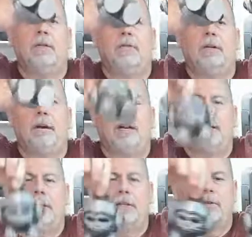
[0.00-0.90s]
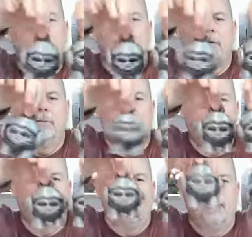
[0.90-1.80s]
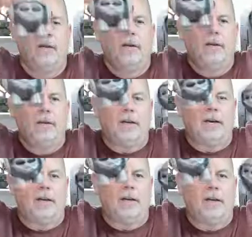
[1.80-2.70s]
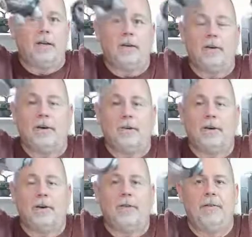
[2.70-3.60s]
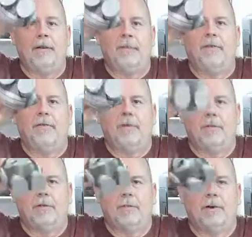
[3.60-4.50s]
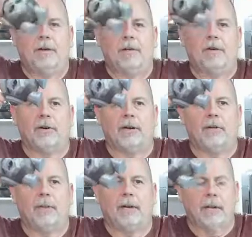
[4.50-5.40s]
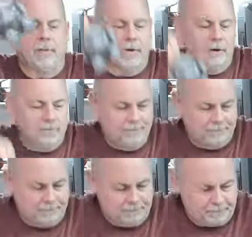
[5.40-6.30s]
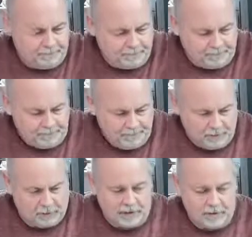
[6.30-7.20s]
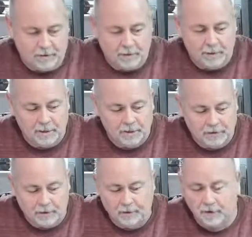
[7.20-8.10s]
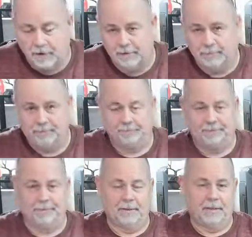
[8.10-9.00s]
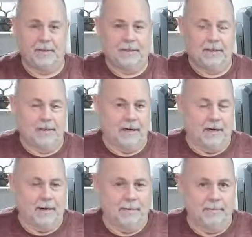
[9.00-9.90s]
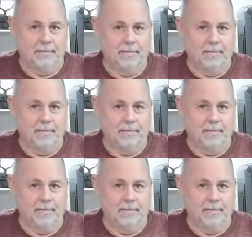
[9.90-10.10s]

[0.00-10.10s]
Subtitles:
with the IDEX extruder. And they turned out good. I mean, for the most part, considering how big they were. So I did a whole bunch of recording. On